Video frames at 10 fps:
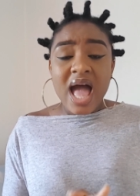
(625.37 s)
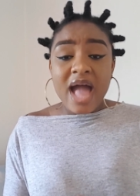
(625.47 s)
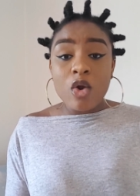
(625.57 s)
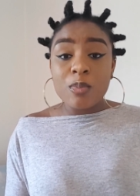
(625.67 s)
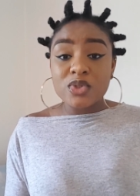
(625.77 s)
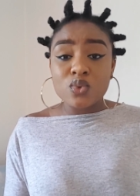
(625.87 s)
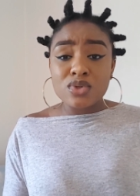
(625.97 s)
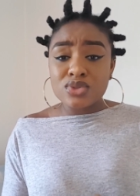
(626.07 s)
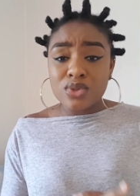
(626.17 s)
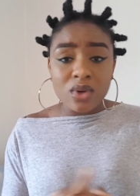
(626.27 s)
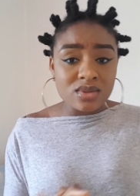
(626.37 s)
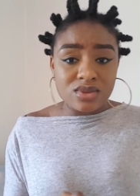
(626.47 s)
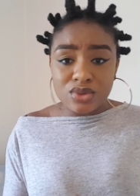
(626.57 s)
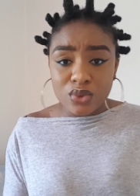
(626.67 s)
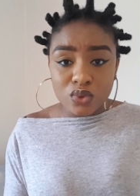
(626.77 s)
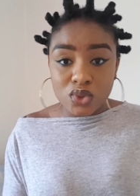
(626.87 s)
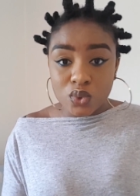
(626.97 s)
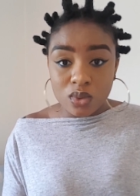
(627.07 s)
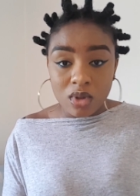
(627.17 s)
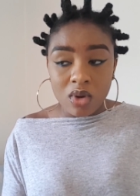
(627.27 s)
I hope it was not, you know,
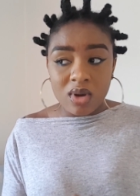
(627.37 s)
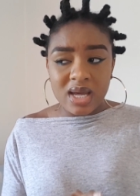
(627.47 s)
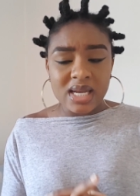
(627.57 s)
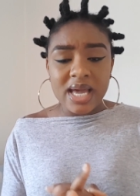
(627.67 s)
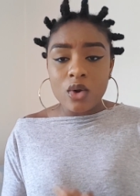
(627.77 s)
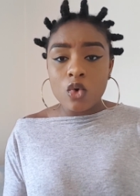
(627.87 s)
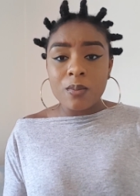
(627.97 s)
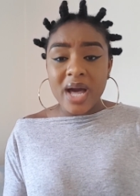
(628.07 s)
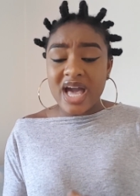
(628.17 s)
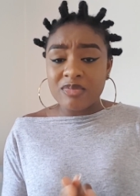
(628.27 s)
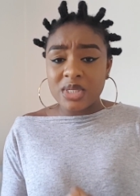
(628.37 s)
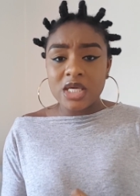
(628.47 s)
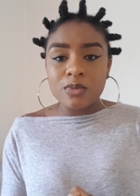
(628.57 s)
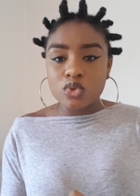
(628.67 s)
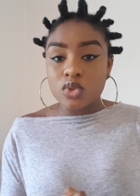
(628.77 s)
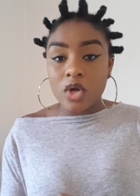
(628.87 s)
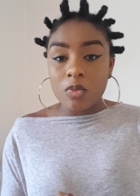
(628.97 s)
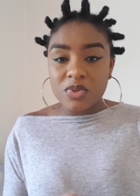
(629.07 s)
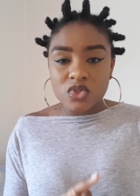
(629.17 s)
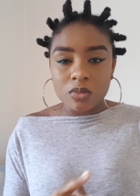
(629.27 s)
too long. And I hope I have been able to
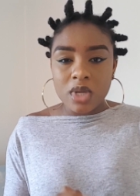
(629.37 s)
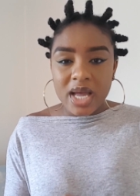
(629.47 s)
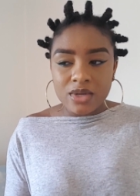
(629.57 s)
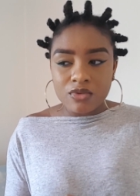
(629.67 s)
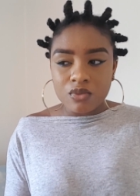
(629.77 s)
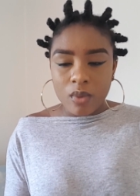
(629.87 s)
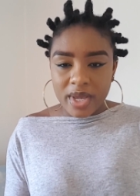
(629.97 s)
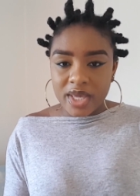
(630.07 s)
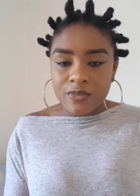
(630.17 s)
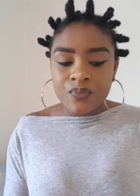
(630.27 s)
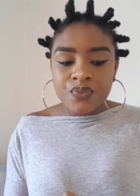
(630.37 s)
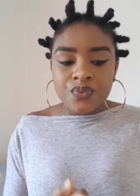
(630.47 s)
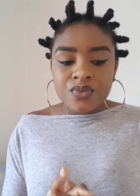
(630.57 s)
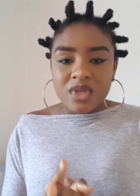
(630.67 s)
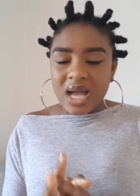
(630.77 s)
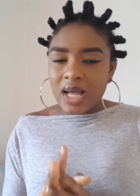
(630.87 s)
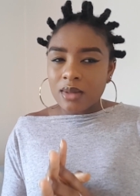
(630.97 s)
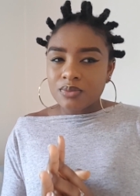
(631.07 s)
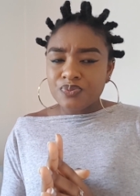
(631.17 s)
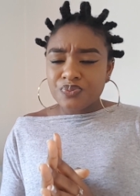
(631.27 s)
help in some kind of way.
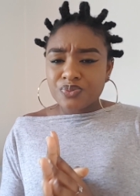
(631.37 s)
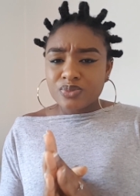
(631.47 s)
Um,